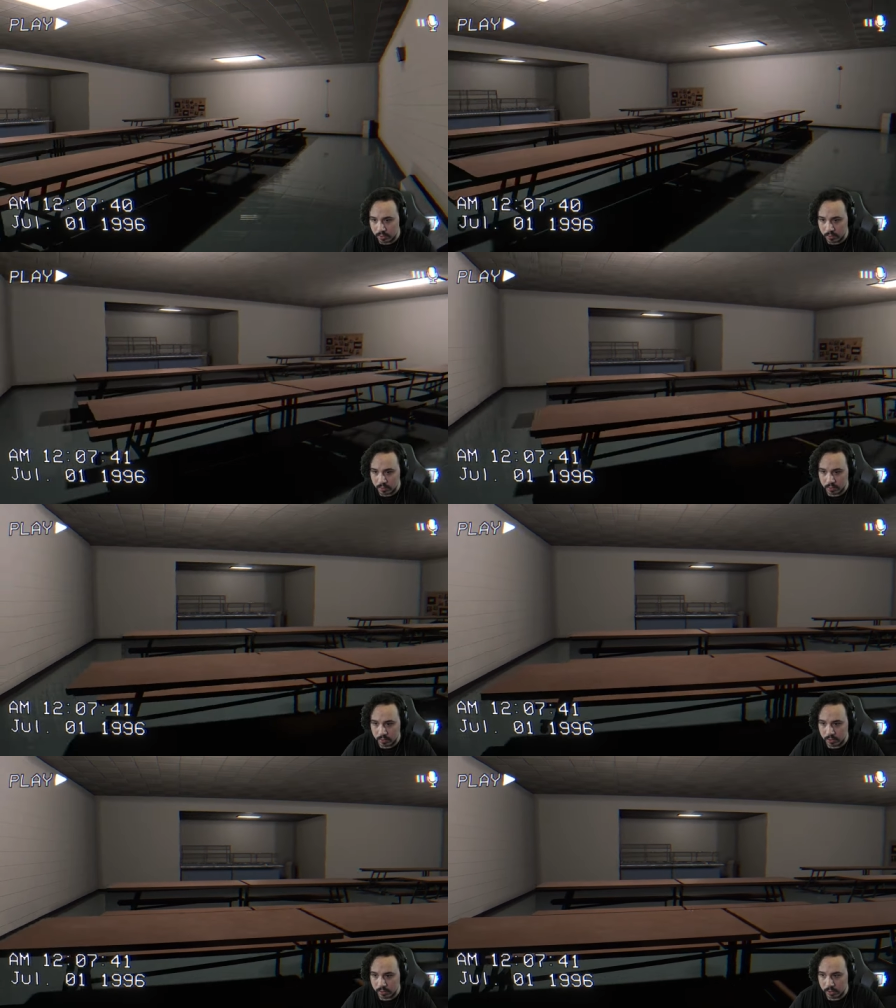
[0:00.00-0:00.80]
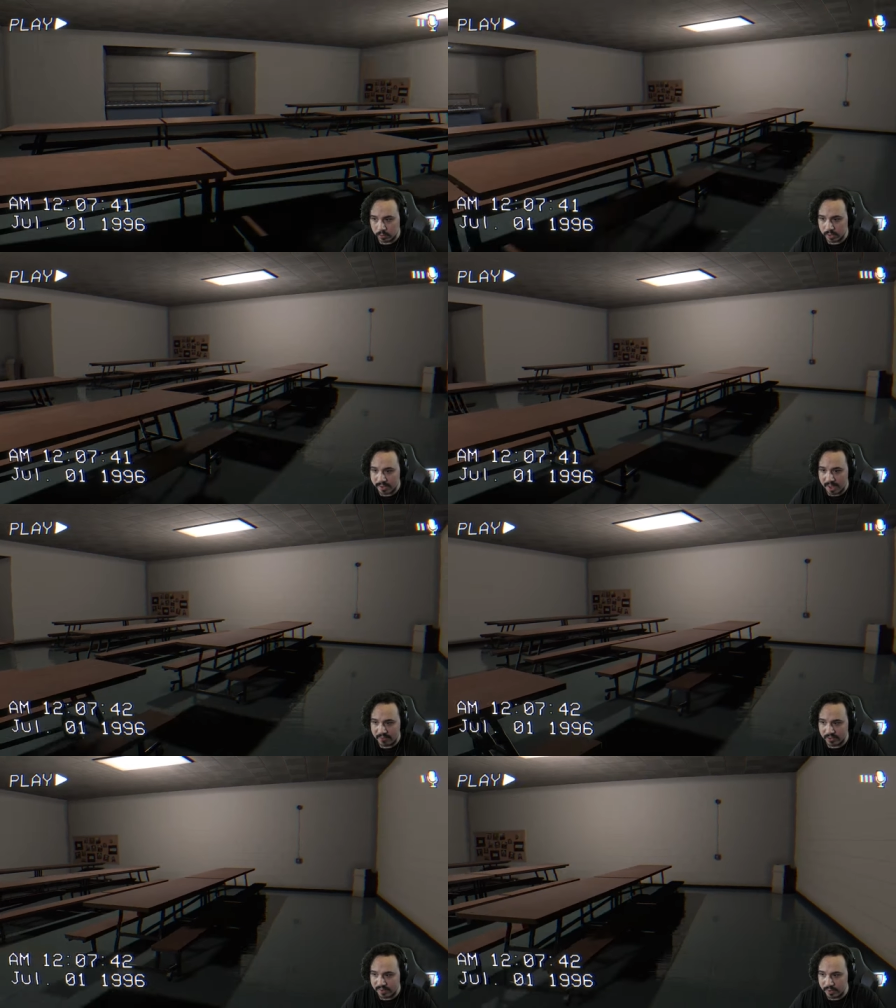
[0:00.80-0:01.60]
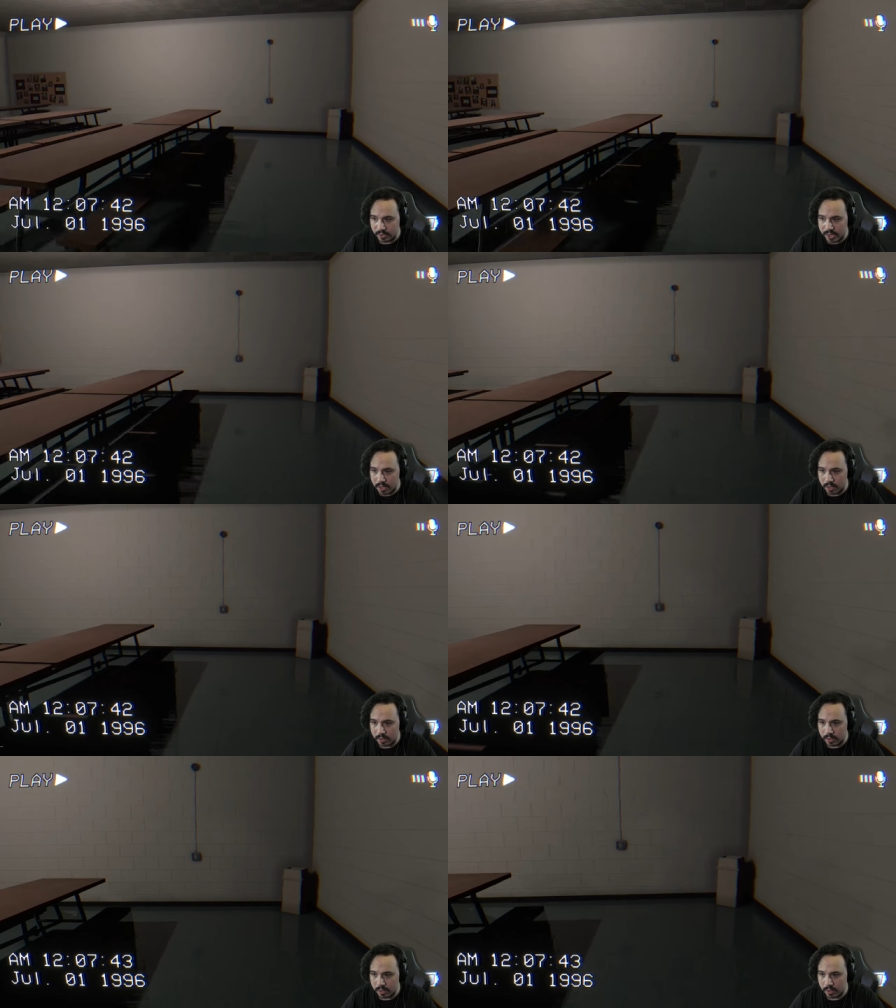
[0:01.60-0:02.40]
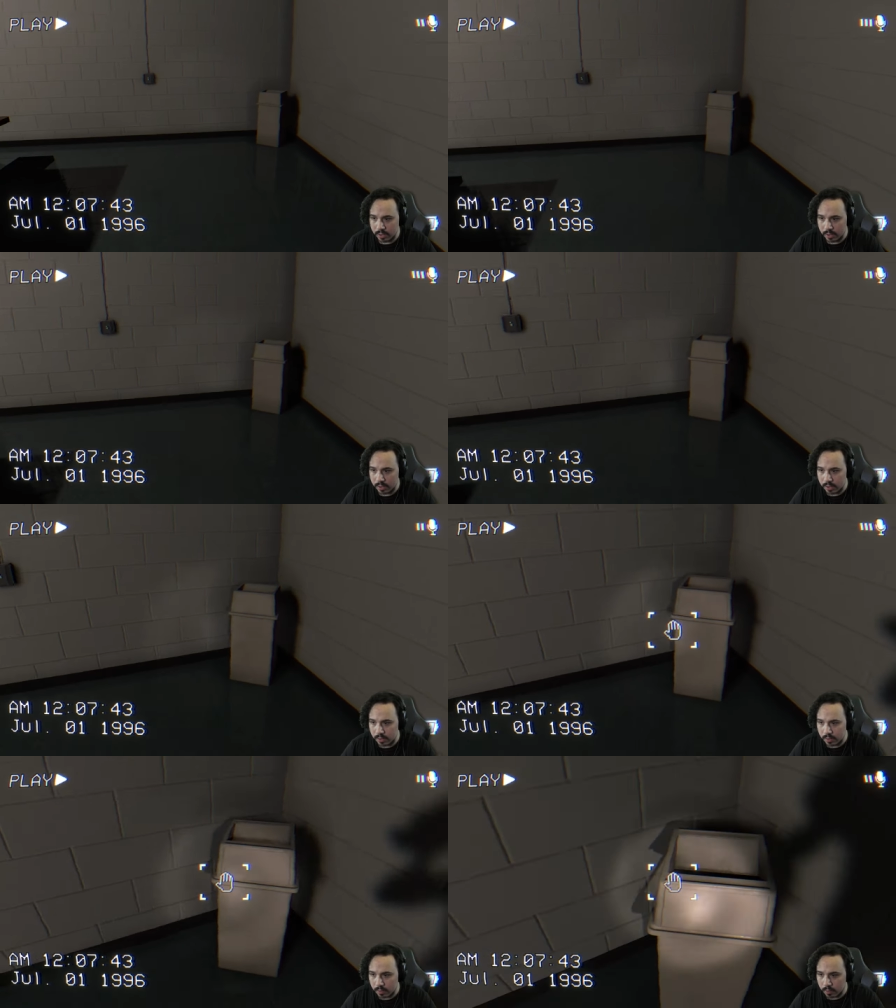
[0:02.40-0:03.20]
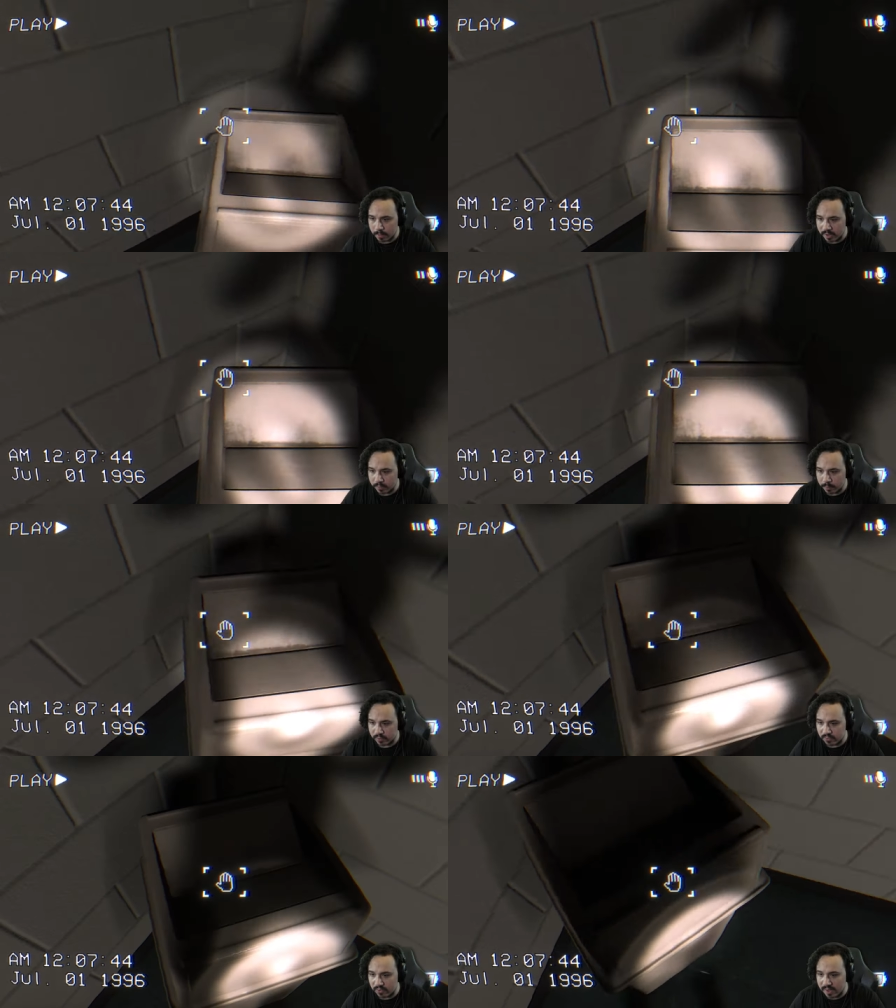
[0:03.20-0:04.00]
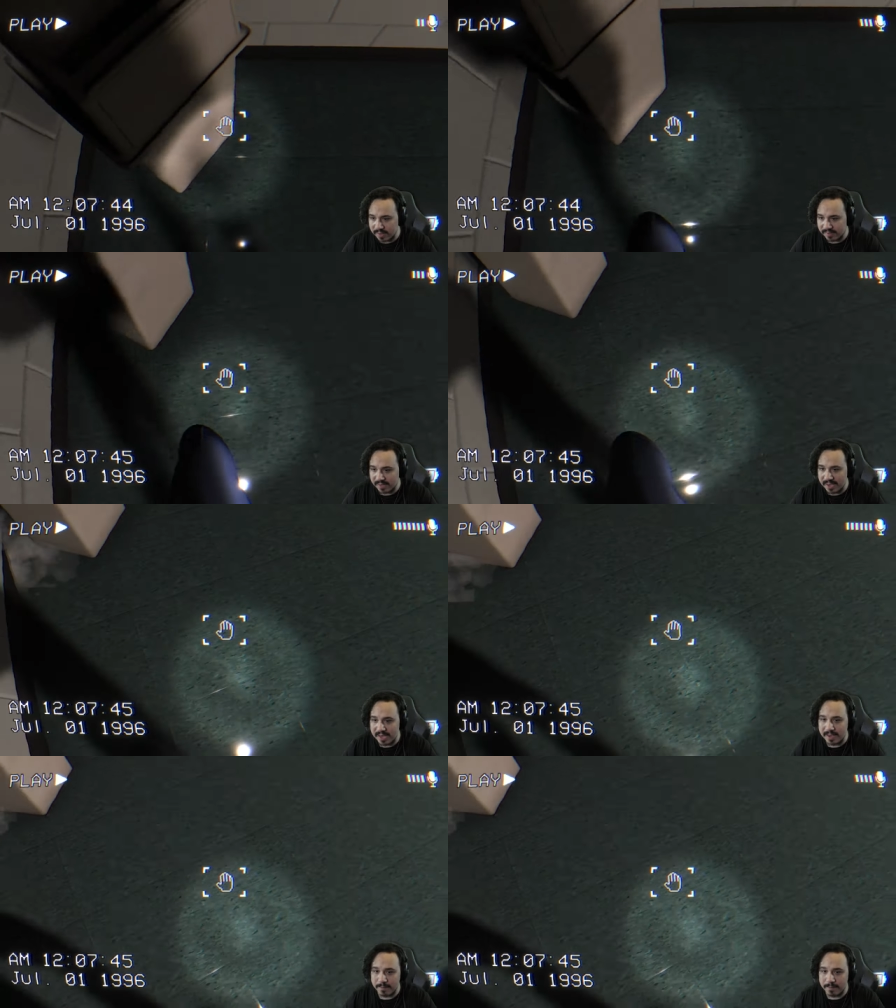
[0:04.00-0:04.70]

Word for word: no, no, no, no, a cafeteria? Where am I supposed to find this key,